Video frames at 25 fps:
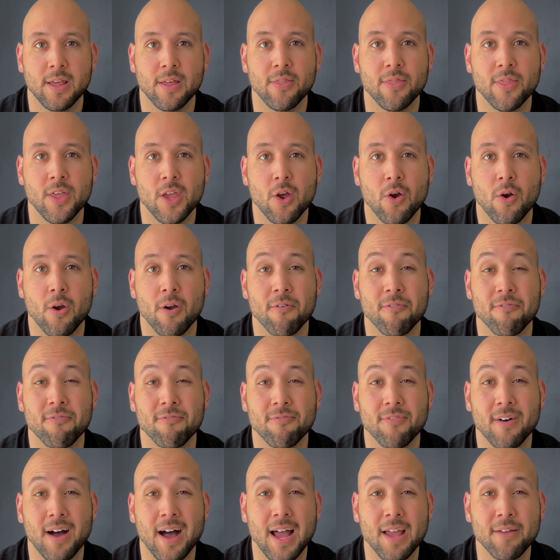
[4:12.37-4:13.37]
there are
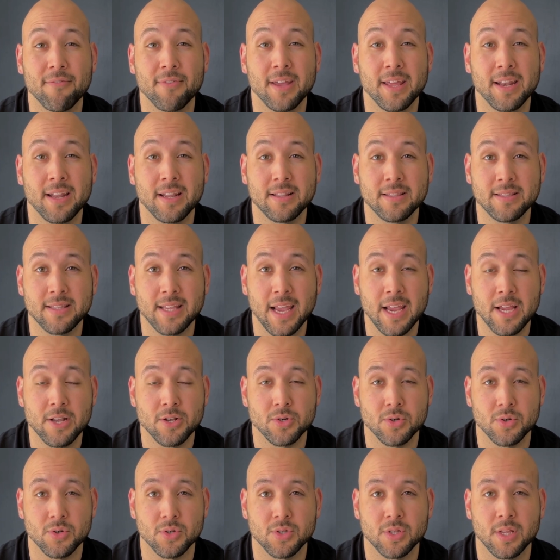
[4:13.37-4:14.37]
5 hidden
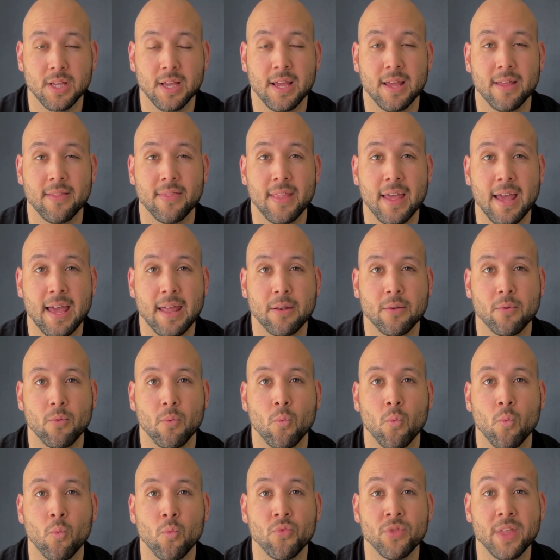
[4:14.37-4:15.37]
dangers that
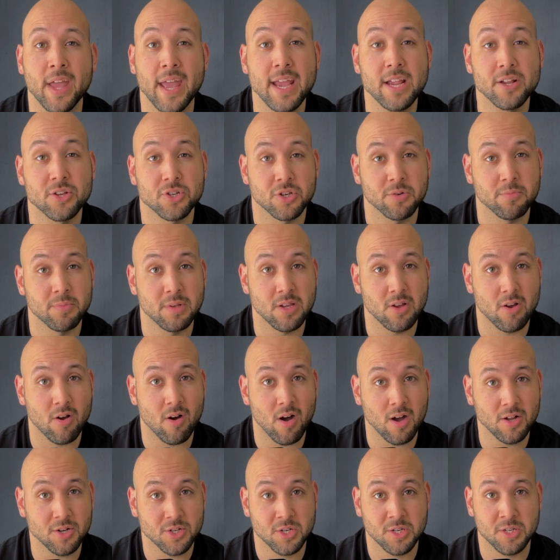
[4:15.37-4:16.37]
they should be
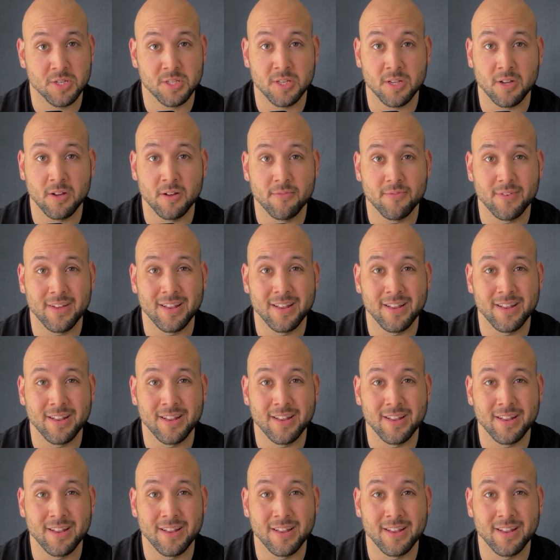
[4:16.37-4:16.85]
conscious of,